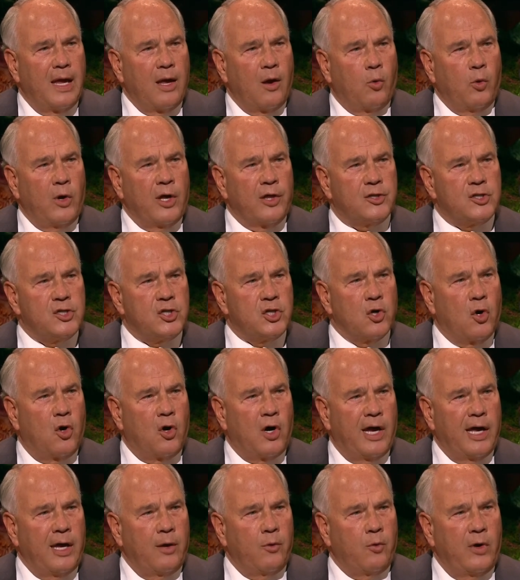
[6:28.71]
with
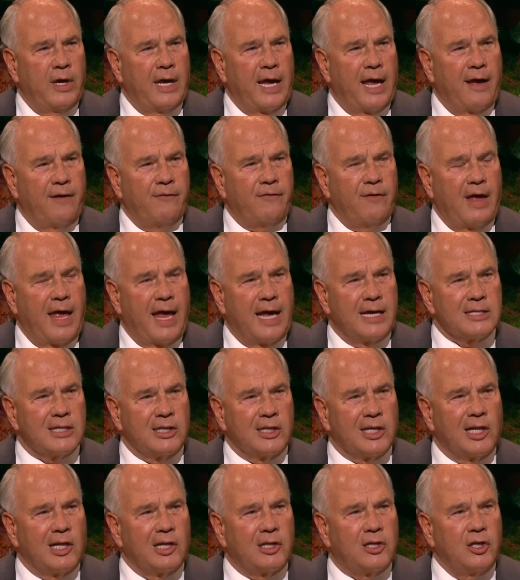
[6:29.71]
joy has
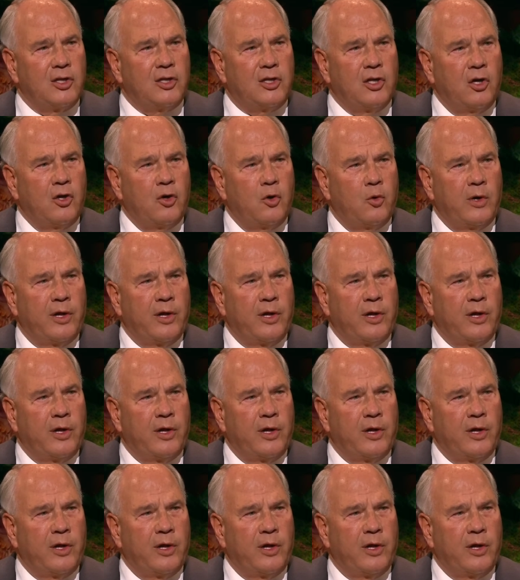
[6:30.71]
little to do